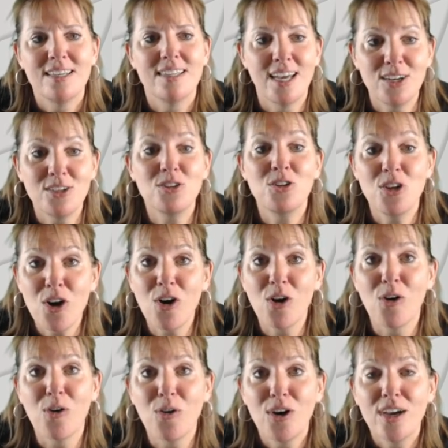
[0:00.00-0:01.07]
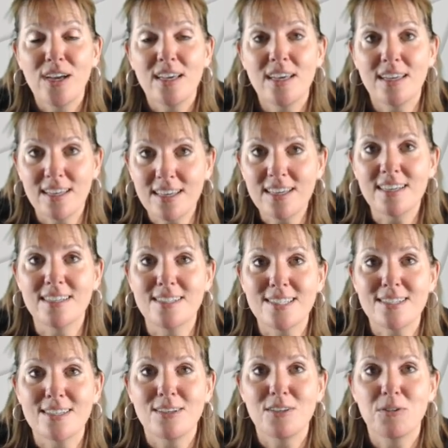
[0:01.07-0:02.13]
Then you know it
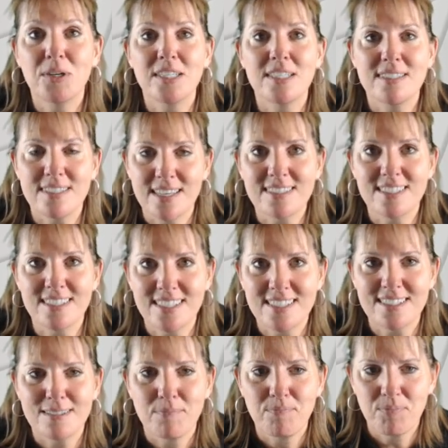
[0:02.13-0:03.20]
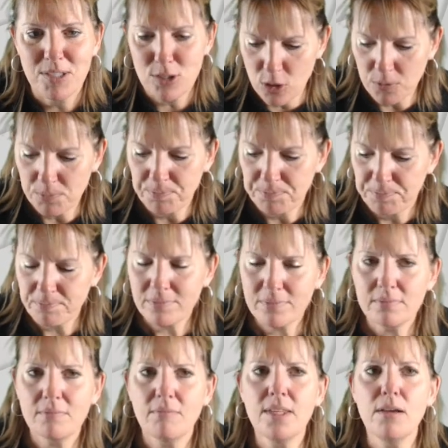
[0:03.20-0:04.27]
is what it says it is. So
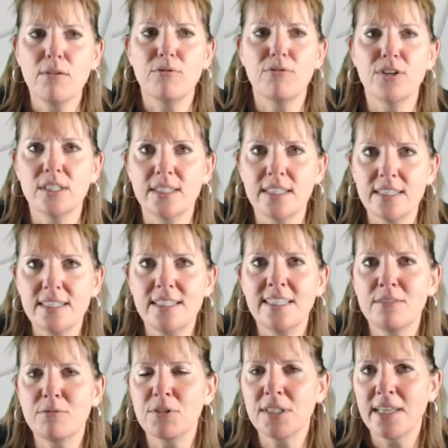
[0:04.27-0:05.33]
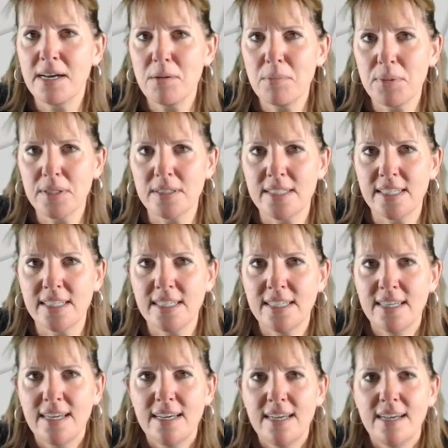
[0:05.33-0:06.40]
validity and reliability,
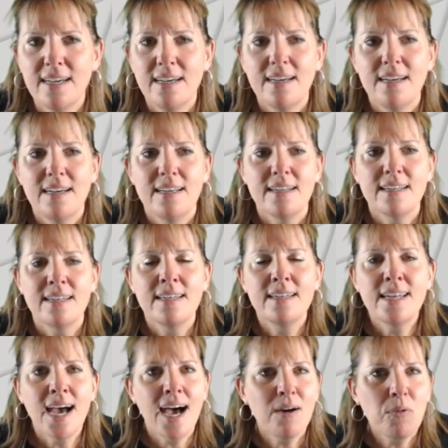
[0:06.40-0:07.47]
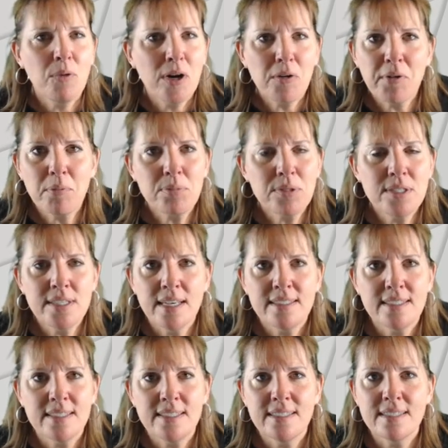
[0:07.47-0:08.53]
not well
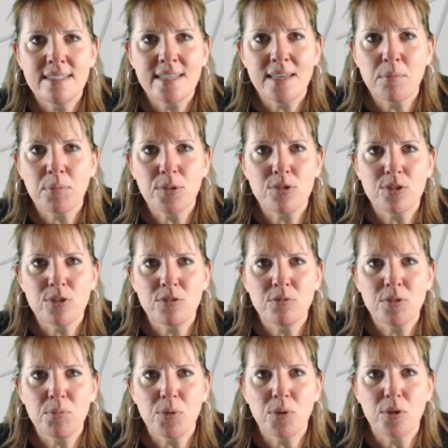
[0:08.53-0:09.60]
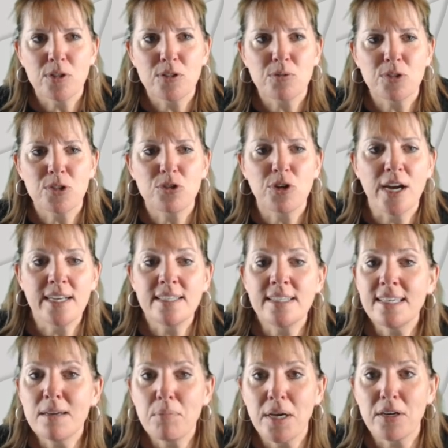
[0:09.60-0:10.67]
represented in the sample student reports. We're trying to
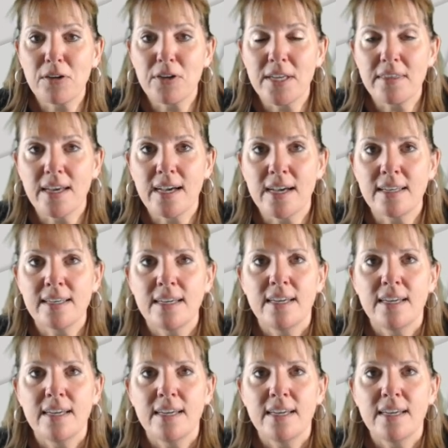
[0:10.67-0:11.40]
get better at that.